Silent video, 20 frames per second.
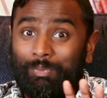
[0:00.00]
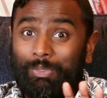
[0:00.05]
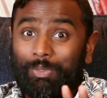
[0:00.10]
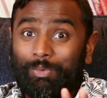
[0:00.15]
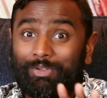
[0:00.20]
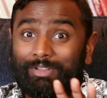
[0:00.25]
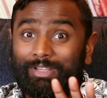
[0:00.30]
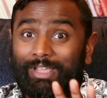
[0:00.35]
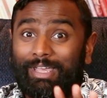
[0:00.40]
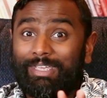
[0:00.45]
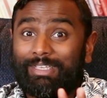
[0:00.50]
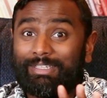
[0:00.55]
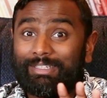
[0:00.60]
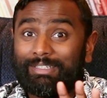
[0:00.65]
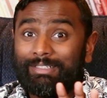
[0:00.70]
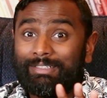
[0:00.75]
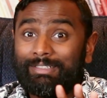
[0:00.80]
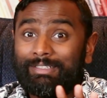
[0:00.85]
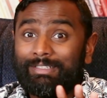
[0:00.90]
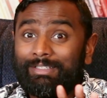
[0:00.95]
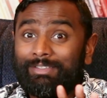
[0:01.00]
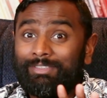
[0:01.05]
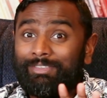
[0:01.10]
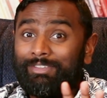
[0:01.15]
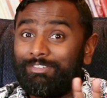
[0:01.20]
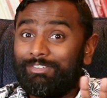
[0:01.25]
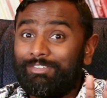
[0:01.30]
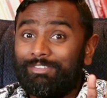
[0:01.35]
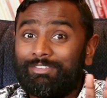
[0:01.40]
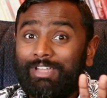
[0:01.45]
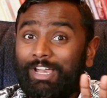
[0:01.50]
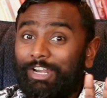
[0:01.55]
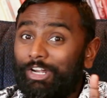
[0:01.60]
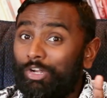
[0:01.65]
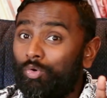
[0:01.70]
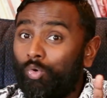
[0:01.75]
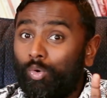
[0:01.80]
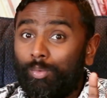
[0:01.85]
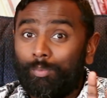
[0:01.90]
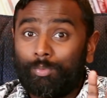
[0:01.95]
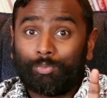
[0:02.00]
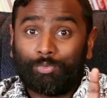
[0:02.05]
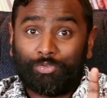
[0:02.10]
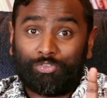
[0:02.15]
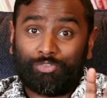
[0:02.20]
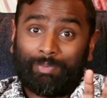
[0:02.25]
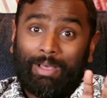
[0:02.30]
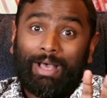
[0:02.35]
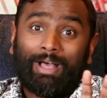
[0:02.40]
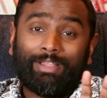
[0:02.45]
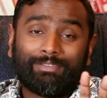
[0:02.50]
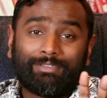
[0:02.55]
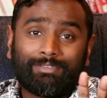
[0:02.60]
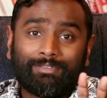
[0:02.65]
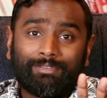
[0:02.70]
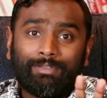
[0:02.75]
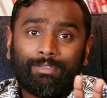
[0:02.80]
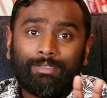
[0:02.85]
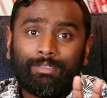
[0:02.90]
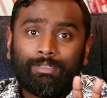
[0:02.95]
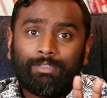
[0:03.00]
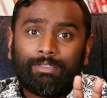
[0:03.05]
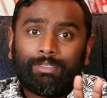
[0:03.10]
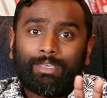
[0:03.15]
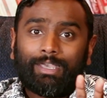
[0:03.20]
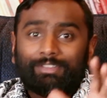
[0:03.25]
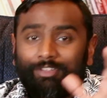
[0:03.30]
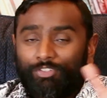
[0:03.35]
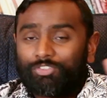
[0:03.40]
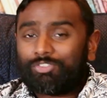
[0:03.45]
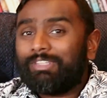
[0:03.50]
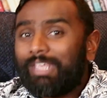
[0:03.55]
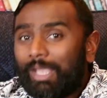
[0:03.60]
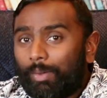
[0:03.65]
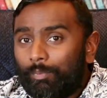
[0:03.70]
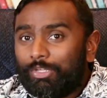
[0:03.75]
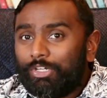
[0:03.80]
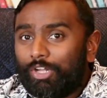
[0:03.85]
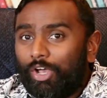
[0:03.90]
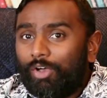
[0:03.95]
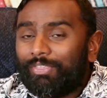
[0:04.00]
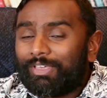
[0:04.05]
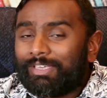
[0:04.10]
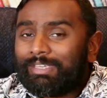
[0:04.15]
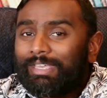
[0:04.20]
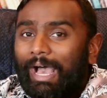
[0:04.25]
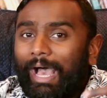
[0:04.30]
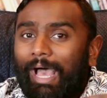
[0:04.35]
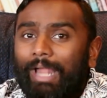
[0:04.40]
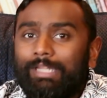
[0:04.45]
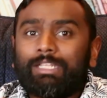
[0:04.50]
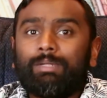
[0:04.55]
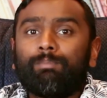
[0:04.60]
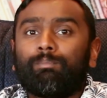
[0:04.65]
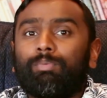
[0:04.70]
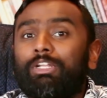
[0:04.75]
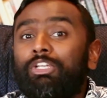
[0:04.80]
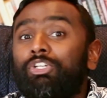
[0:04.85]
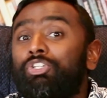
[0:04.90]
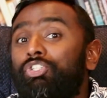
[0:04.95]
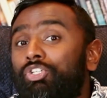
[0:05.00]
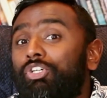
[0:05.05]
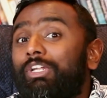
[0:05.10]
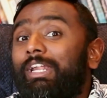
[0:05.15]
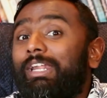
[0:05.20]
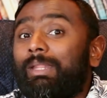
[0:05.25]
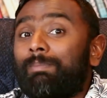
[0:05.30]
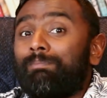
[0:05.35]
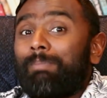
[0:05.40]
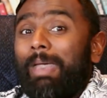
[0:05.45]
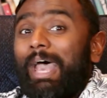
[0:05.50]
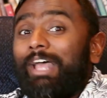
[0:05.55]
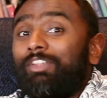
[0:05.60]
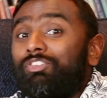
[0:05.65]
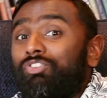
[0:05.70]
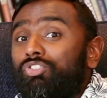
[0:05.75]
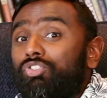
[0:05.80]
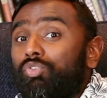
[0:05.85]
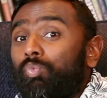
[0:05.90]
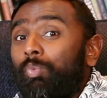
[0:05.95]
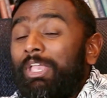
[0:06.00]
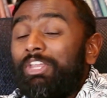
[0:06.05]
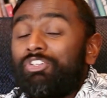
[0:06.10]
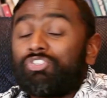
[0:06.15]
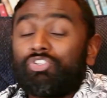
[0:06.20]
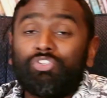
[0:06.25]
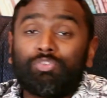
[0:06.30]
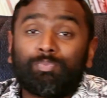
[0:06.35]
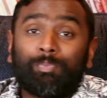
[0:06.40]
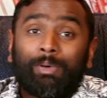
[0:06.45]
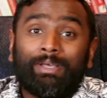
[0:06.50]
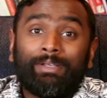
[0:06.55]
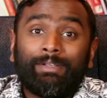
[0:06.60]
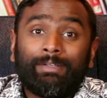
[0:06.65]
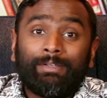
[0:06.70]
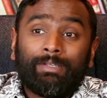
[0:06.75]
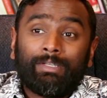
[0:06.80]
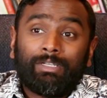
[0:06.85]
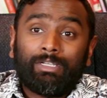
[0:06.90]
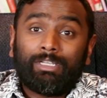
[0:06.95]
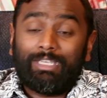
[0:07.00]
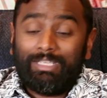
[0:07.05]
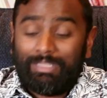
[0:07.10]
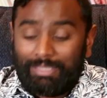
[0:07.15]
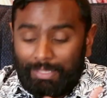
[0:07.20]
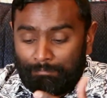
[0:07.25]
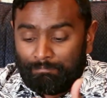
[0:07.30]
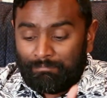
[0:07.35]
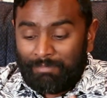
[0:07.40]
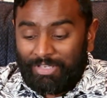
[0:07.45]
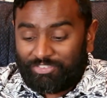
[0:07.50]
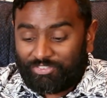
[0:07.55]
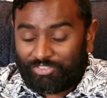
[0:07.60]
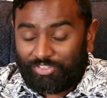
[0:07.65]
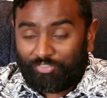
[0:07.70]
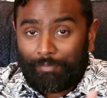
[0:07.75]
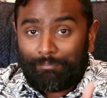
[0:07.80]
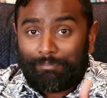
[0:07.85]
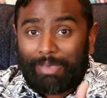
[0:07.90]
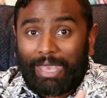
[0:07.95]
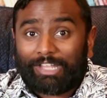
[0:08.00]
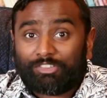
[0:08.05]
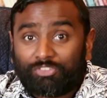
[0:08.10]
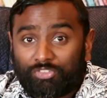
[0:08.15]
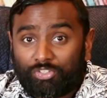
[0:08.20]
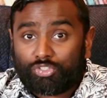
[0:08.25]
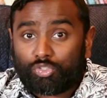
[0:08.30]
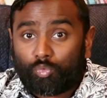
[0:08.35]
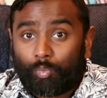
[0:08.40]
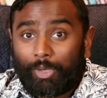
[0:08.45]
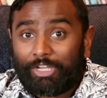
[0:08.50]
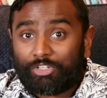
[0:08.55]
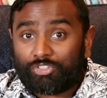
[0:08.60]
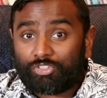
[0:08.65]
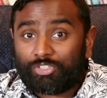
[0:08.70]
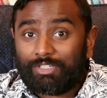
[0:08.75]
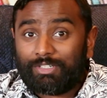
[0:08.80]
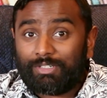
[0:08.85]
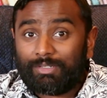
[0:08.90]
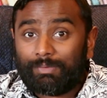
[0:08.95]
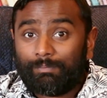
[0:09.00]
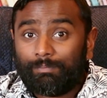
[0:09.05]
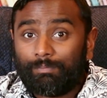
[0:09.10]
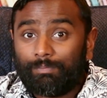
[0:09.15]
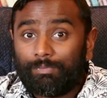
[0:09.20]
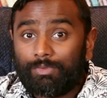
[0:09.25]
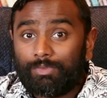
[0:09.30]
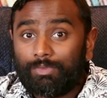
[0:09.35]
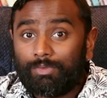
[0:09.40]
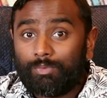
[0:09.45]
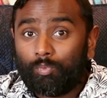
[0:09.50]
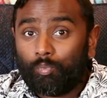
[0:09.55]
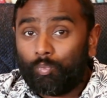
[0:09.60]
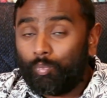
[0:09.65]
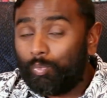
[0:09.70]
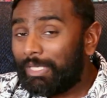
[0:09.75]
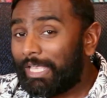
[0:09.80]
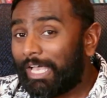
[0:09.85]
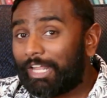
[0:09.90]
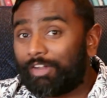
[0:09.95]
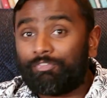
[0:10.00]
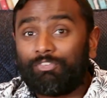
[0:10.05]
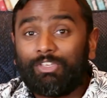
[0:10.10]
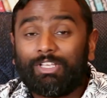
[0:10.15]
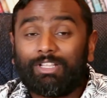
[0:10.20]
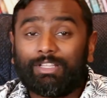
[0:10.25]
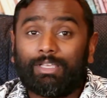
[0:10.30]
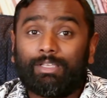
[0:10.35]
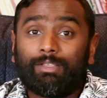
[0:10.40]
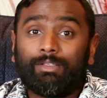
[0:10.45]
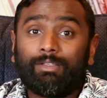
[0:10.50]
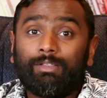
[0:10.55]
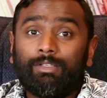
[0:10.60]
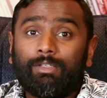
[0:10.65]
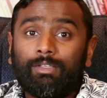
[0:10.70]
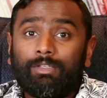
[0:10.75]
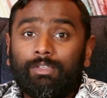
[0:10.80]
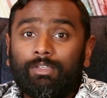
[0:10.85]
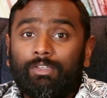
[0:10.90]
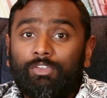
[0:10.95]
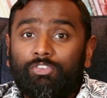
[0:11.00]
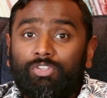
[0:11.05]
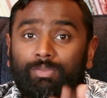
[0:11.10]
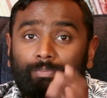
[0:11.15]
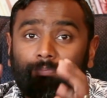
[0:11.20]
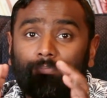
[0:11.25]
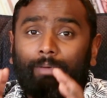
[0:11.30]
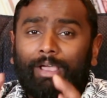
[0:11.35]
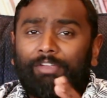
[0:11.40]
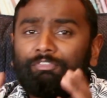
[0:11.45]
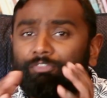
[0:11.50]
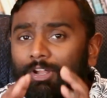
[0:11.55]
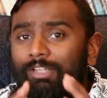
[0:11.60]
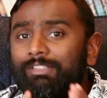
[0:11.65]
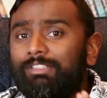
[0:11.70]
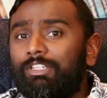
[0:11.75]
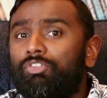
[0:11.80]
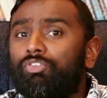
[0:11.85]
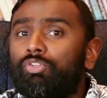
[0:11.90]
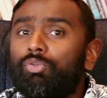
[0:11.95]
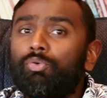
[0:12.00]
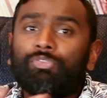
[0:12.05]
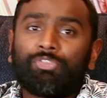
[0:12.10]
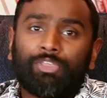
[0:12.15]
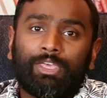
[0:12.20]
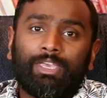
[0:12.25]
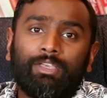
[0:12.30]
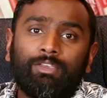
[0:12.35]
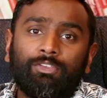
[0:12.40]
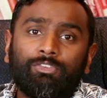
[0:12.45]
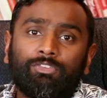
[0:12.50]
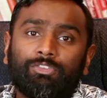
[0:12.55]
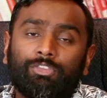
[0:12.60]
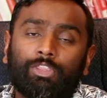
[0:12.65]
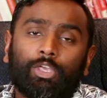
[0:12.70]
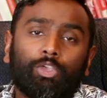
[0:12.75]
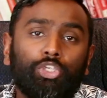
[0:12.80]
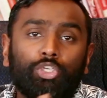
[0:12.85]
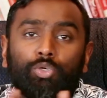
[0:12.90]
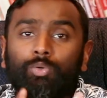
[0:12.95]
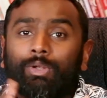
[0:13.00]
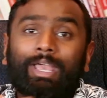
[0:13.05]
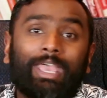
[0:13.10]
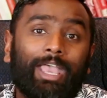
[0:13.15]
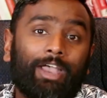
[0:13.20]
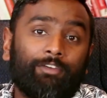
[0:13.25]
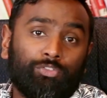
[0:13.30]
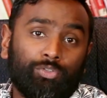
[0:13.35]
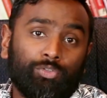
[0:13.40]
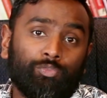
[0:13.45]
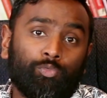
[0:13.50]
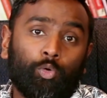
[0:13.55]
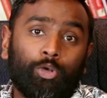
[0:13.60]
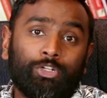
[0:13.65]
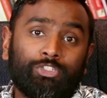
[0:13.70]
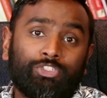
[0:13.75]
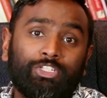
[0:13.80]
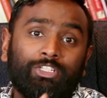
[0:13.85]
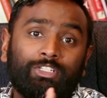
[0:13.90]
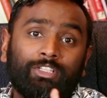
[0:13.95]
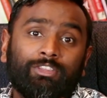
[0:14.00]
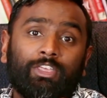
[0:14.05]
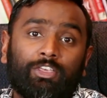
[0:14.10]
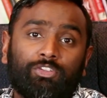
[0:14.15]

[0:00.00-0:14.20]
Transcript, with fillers: we were like, this is not a normal response. And listen, yeah, we know that God can bring good out of bad situations, but in the midst of a bad situation, we got to feel it. See, my friend did two things that you and I have to avoid. She did